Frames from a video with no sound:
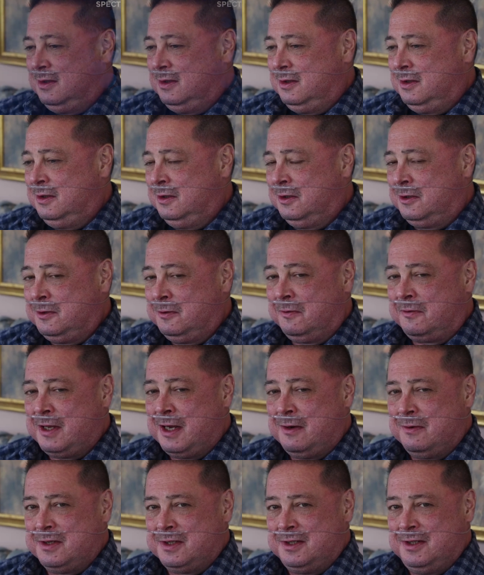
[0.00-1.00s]
In
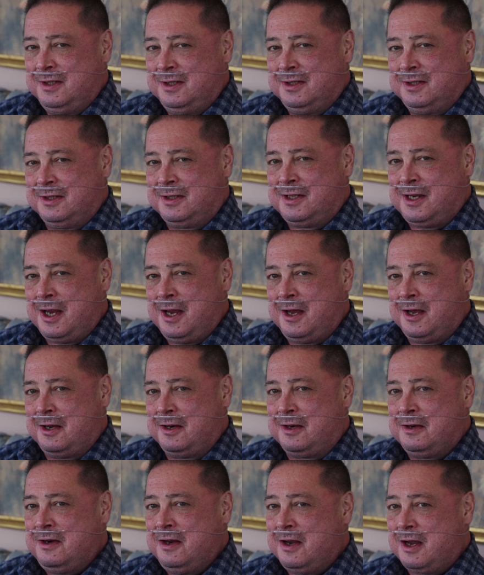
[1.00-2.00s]

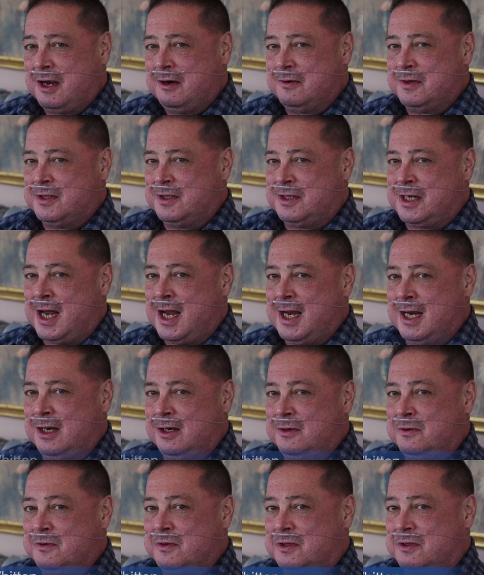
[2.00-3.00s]
2010, I was
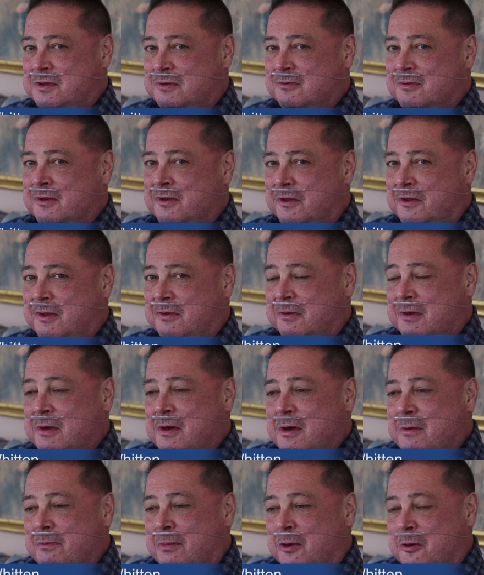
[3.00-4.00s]
diagnosed with
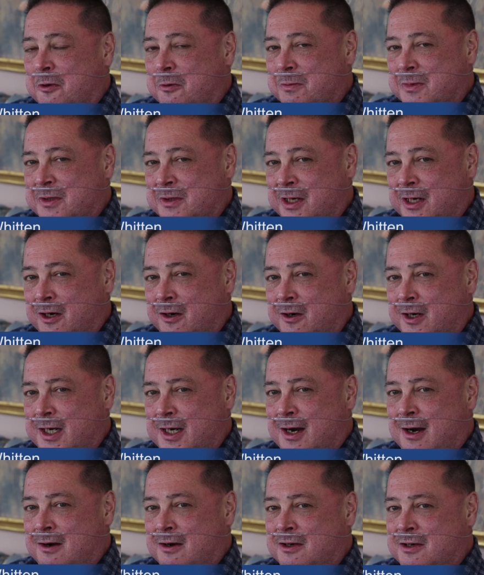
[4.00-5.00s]

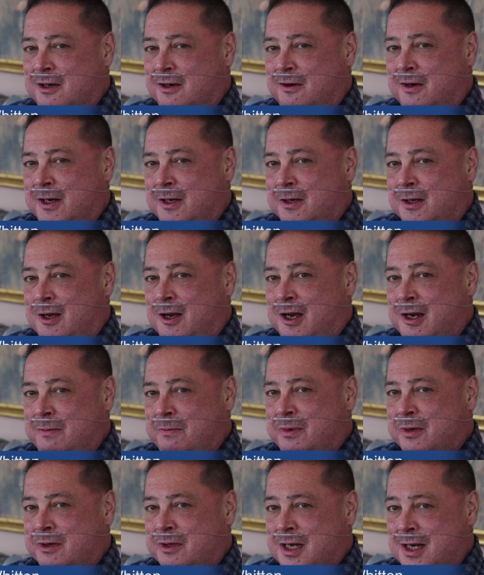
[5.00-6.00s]
pulmonary arterial
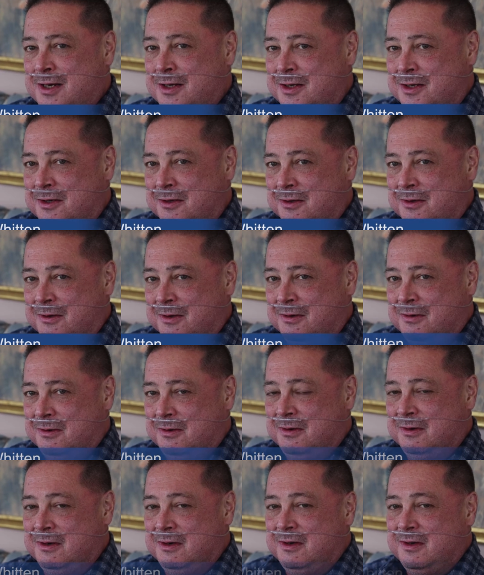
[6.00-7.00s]

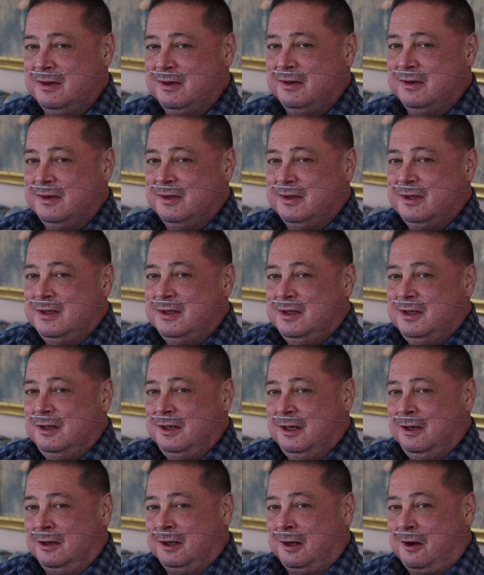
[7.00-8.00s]
hypertension,
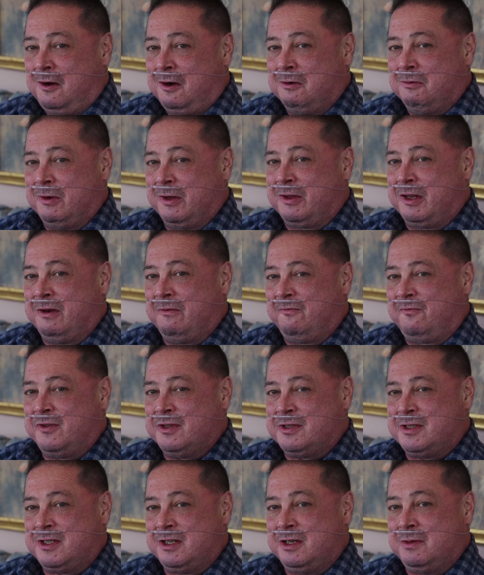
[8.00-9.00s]
along with
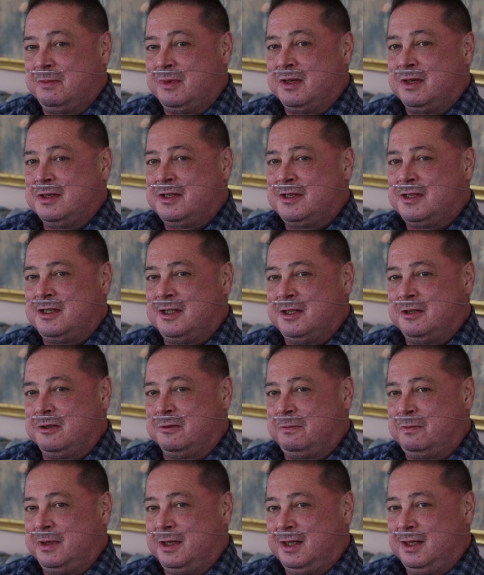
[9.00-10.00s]
emphysema,
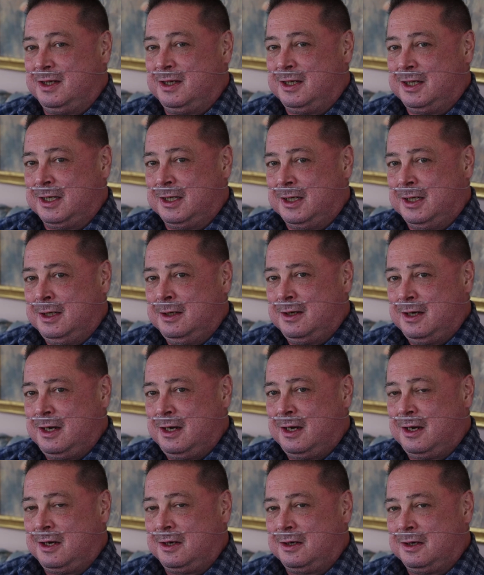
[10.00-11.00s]
COPD,
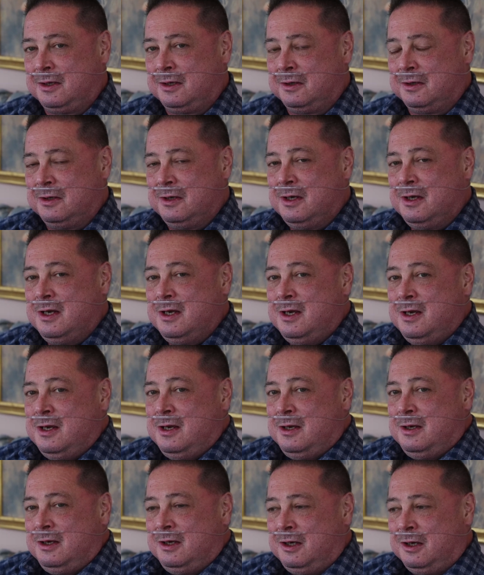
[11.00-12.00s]
and
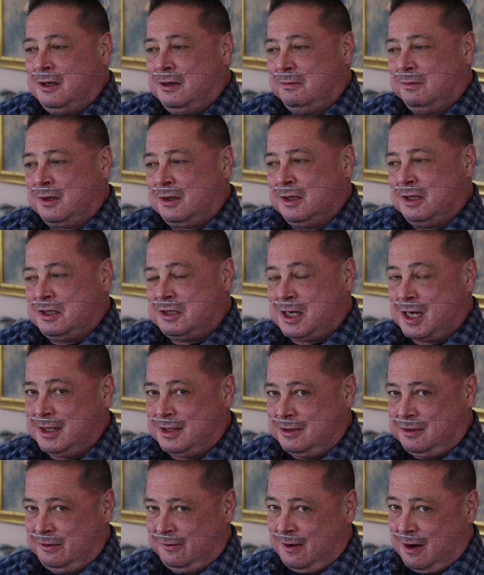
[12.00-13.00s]
um,
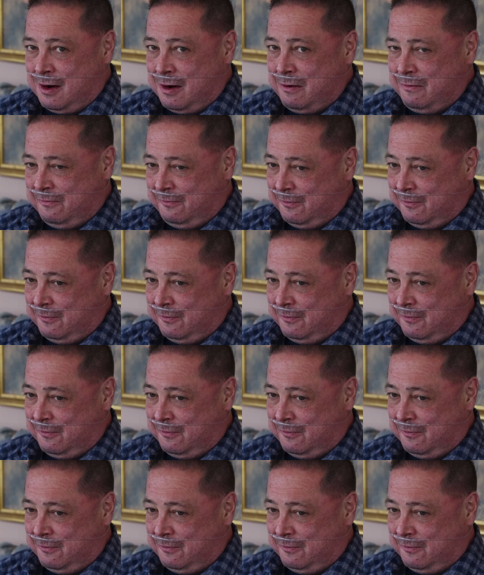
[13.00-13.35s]
congestive heart